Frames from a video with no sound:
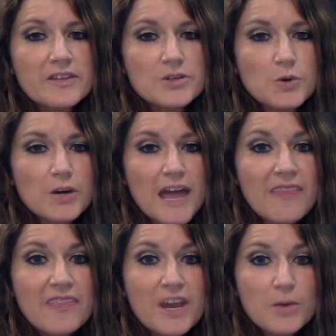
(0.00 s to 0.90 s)
the door
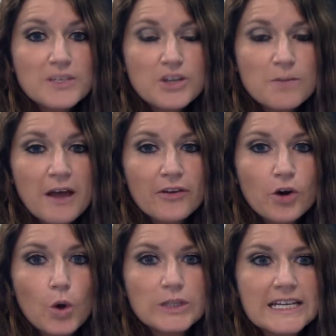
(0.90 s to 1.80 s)
and there was her
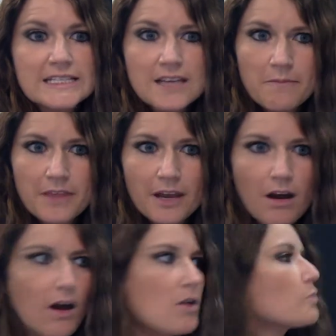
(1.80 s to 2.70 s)
mother holding something
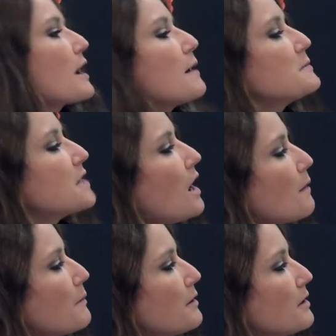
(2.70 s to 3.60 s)
all wrapped
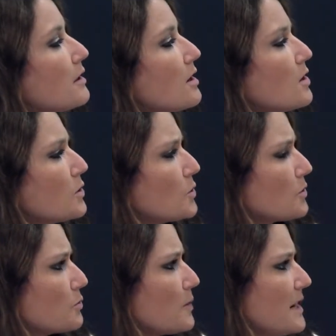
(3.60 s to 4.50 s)
up.
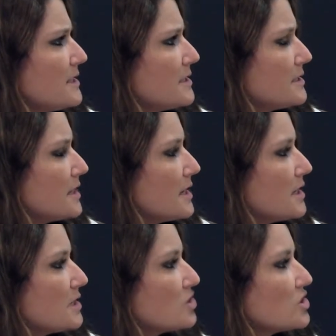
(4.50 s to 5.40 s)

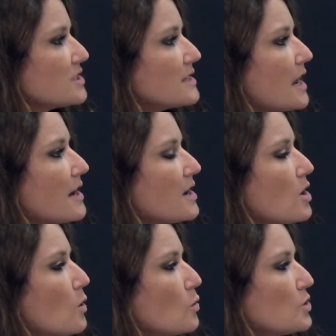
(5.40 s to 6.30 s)
"Kristen," she said,
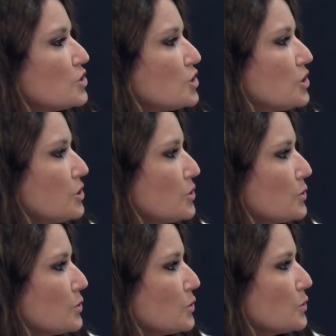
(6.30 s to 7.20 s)
"would
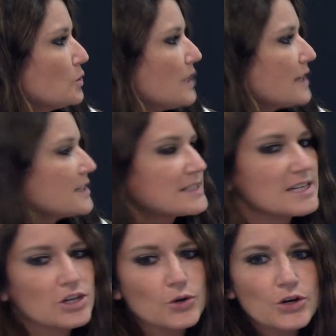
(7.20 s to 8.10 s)
you like to
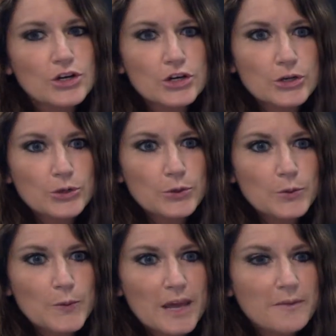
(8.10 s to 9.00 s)
see your
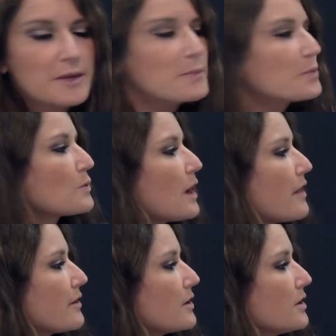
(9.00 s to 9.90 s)
new baby
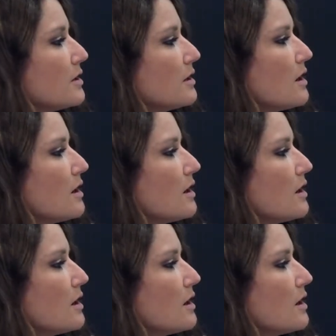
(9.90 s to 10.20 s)
brother?"